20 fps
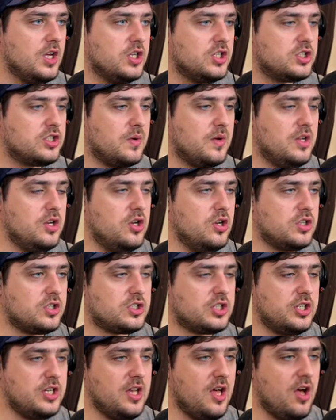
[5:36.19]
So it
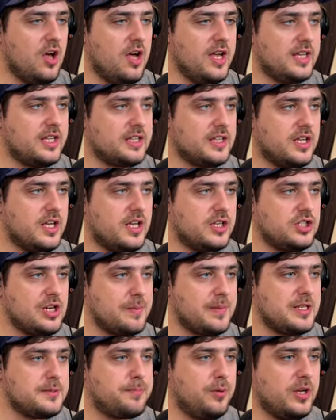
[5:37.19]
looks like the
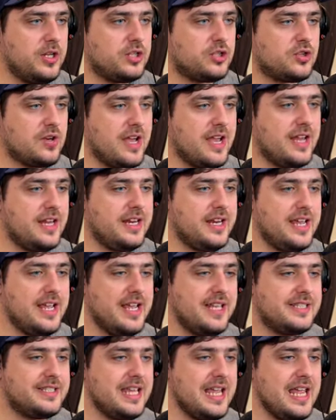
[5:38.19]
Japanese bullet train
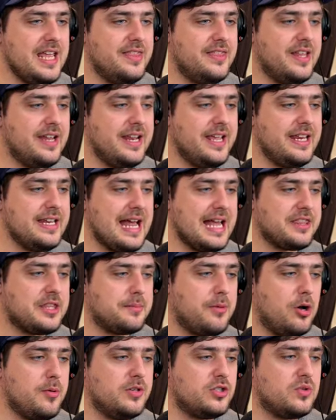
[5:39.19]
is in the lead at the
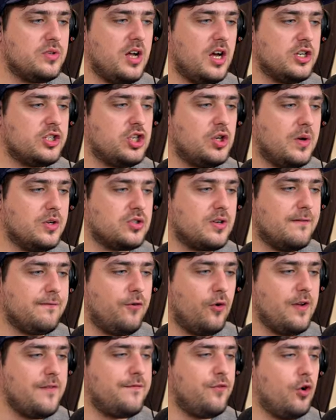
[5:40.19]
moment, doing about two hundred
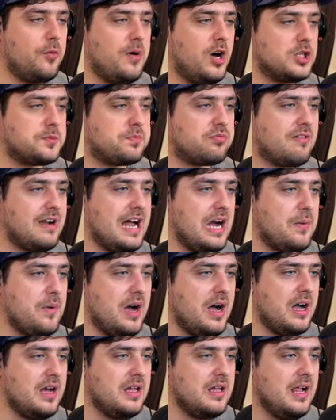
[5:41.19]
forty-four miles per
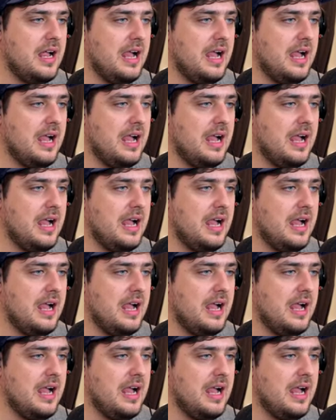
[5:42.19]
hour.